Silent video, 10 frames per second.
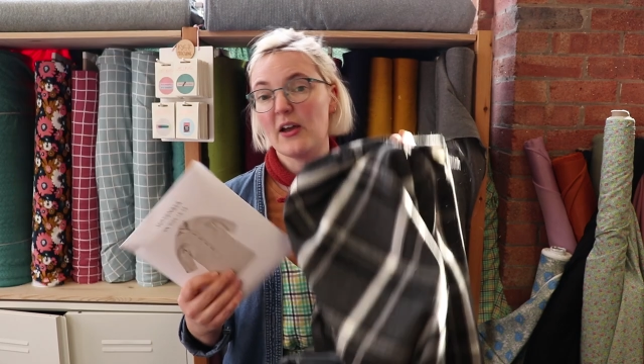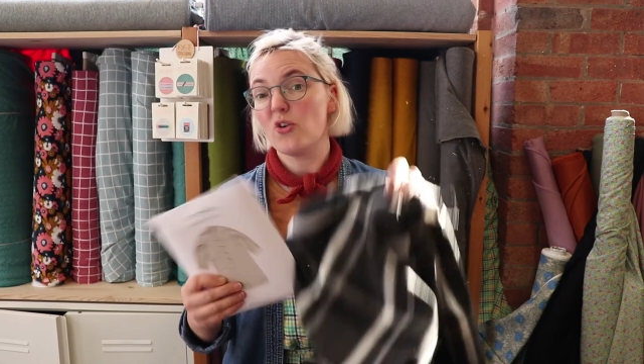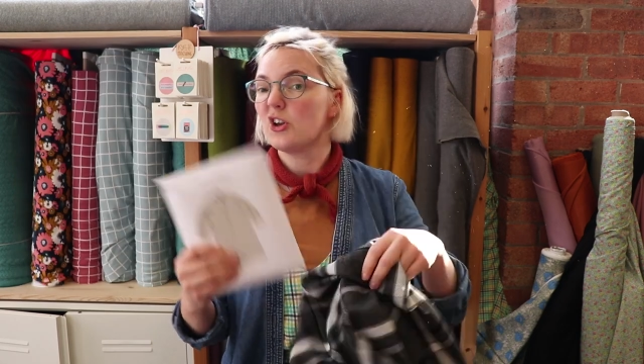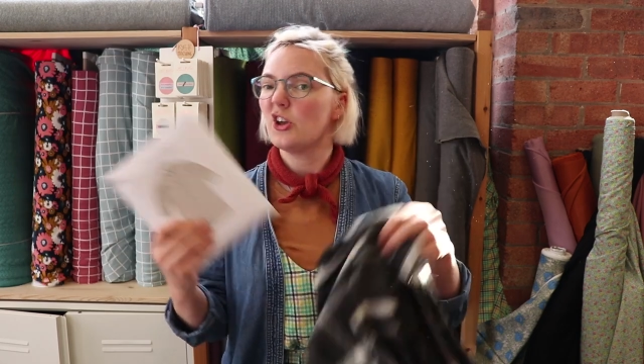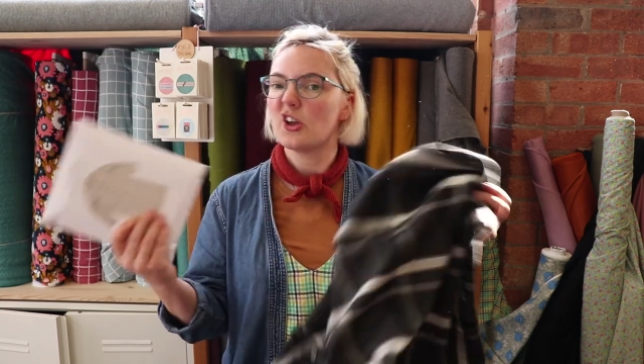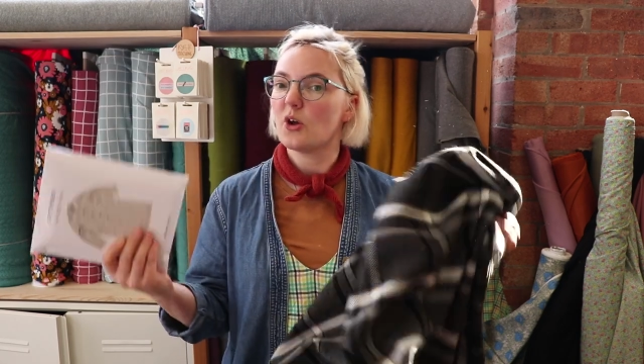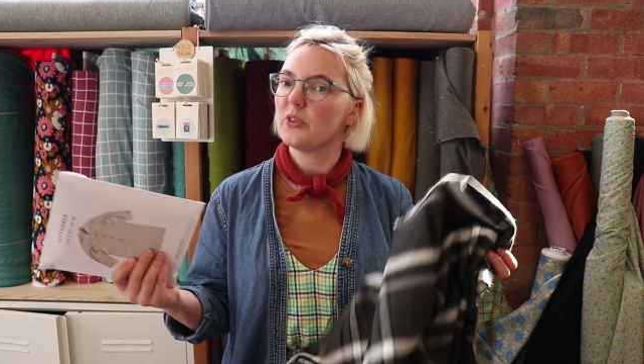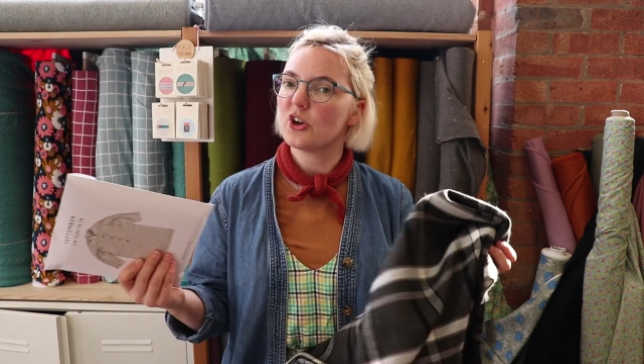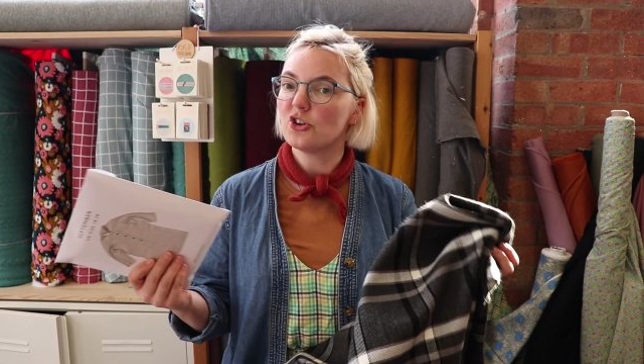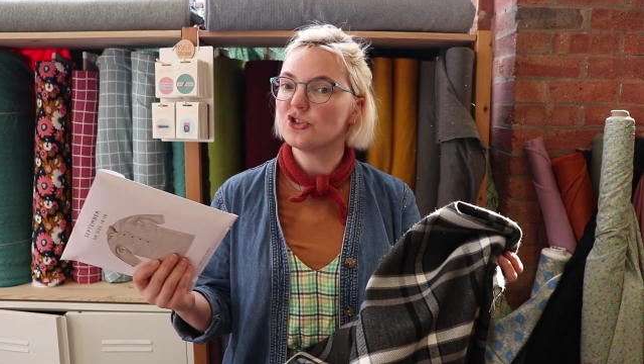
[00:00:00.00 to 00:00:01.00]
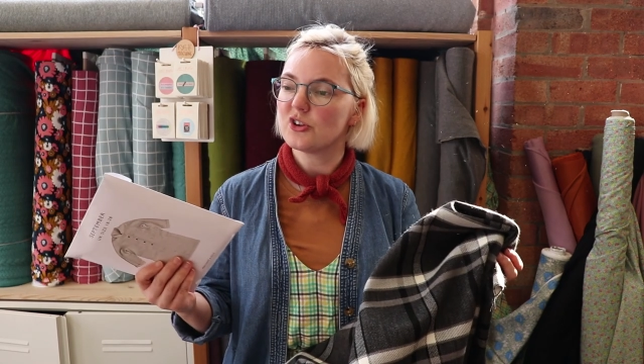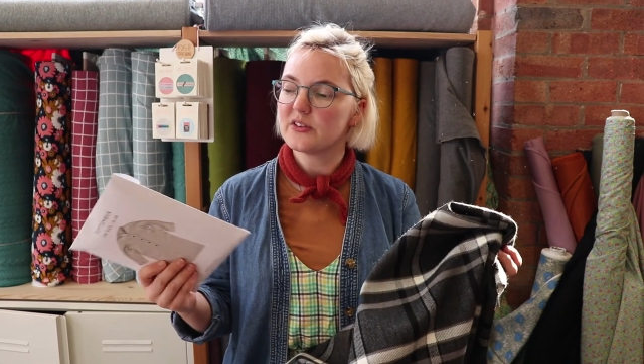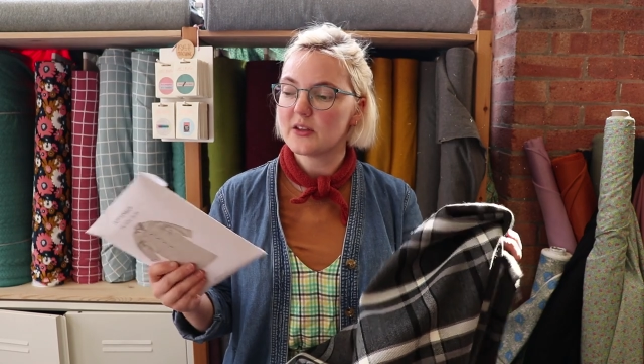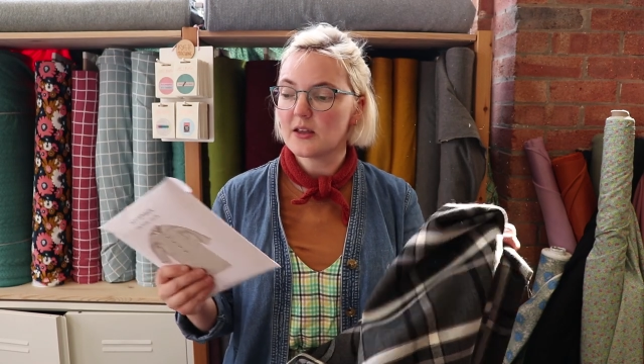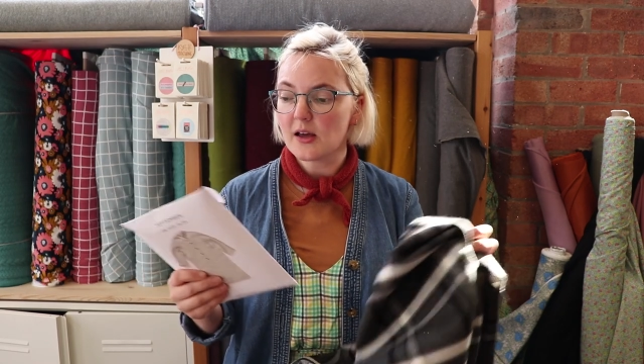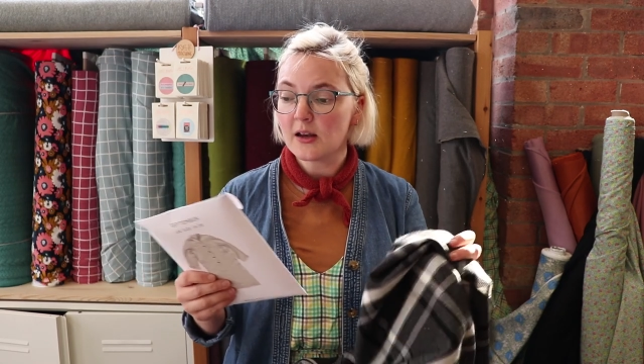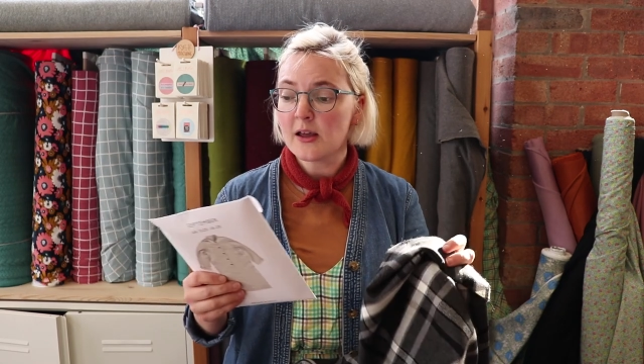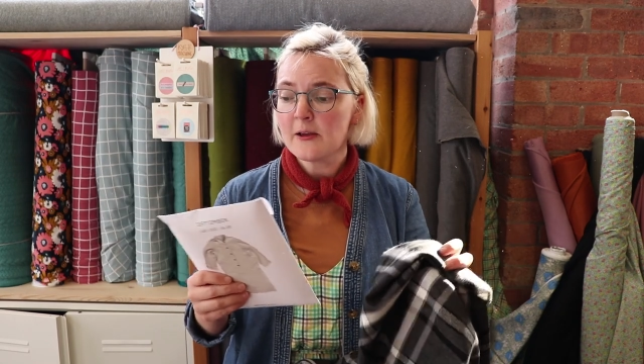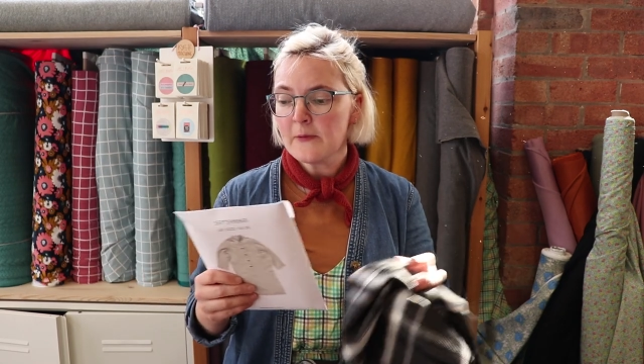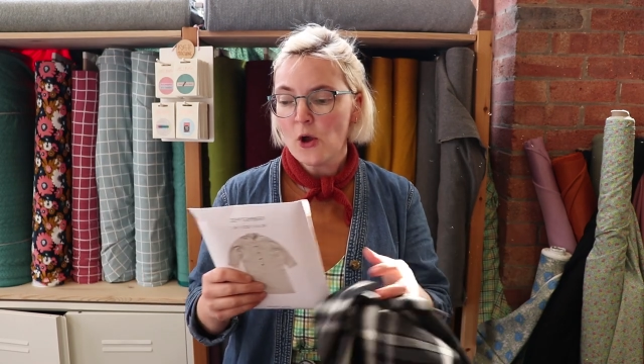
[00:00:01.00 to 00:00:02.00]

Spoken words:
in there, or you could go with a contrasting colour.